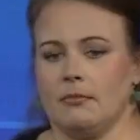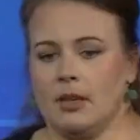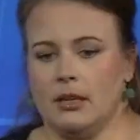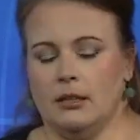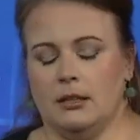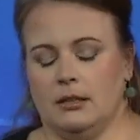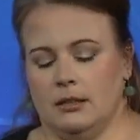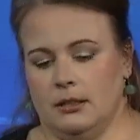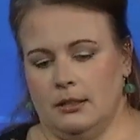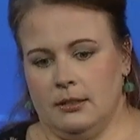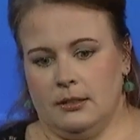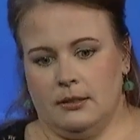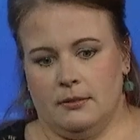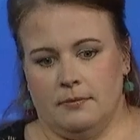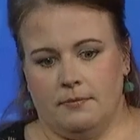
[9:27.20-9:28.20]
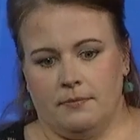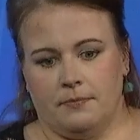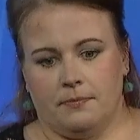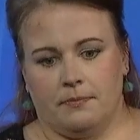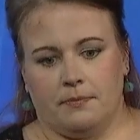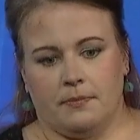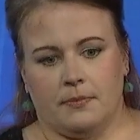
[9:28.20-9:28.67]

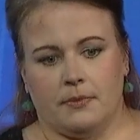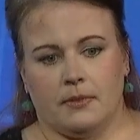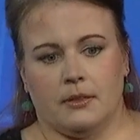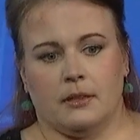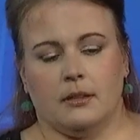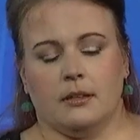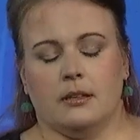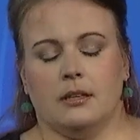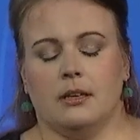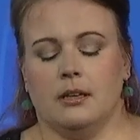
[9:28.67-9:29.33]
Nothing is said.